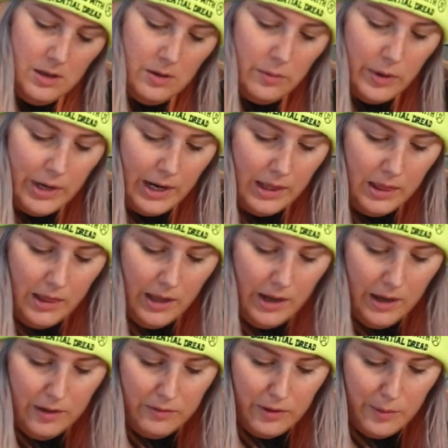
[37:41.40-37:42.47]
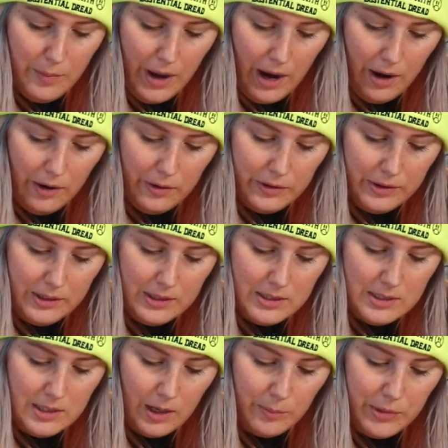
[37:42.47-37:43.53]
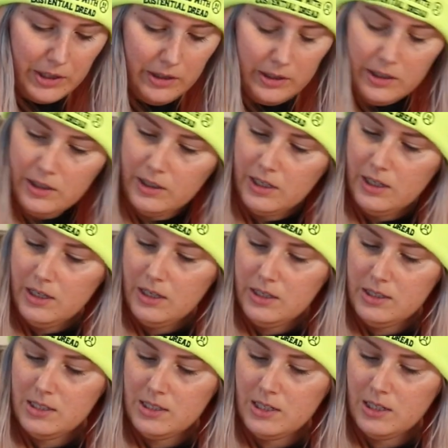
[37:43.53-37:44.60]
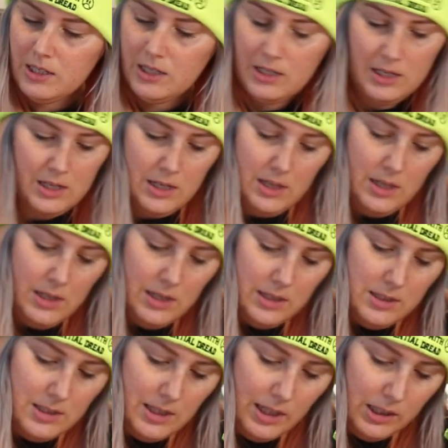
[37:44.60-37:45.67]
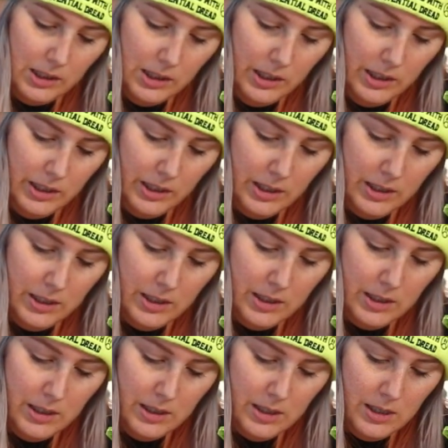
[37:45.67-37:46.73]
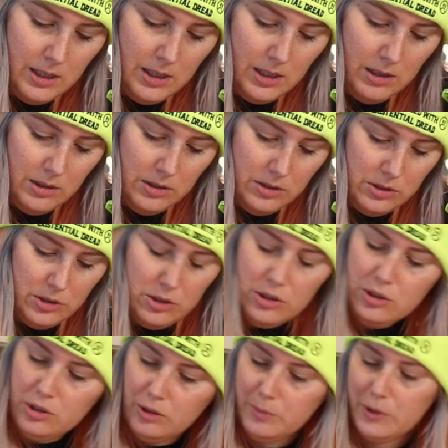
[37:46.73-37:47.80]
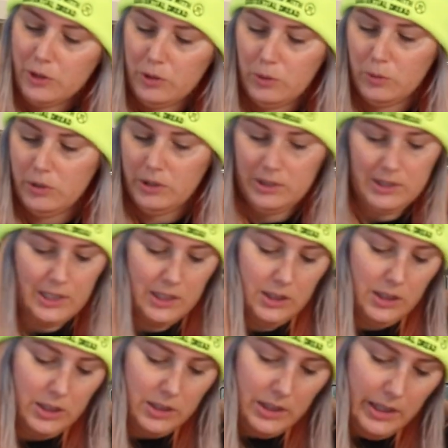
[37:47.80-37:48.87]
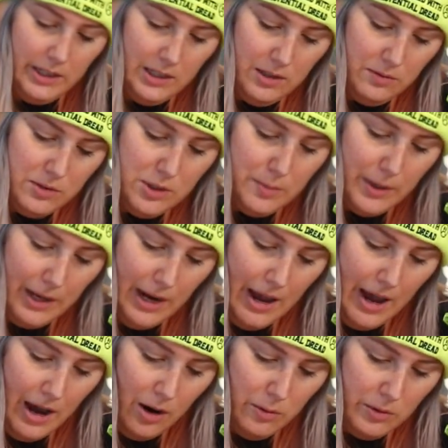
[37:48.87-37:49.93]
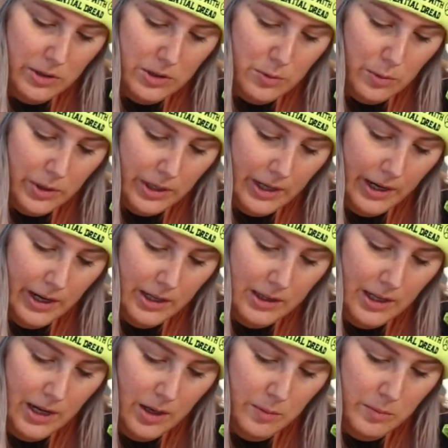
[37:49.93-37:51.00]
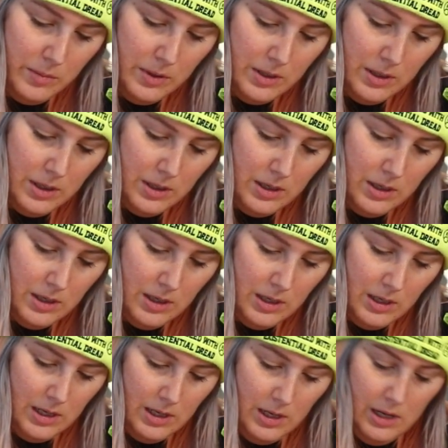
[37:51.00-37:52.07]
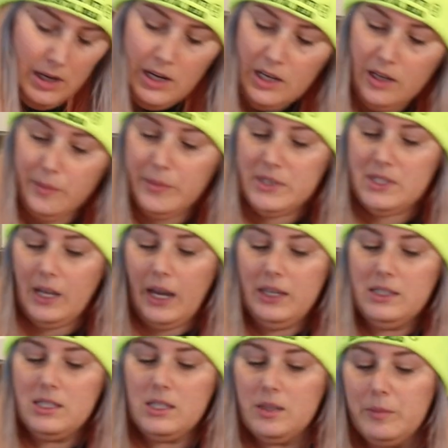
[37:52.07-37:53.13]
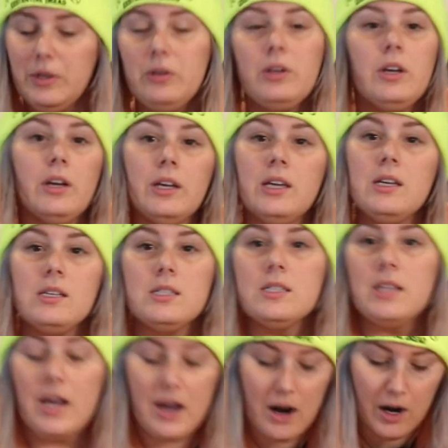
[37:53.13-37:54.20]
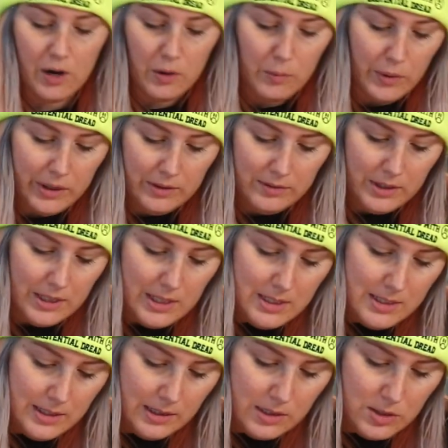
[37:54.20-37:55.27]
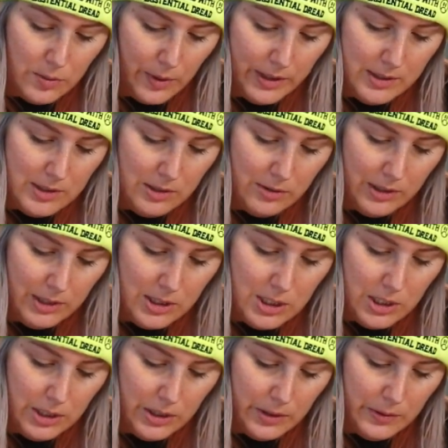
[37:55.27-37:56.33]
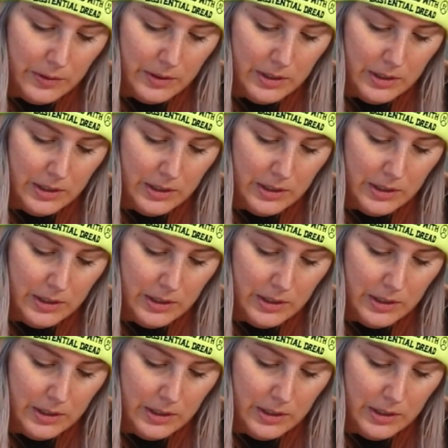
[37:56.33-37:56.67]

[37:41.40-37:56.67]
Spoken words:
What I love about these nebula cookies is they look super cool. They look like you've spent hours working on them. And besides the moon cookies, they are one of the easiest ones you could do.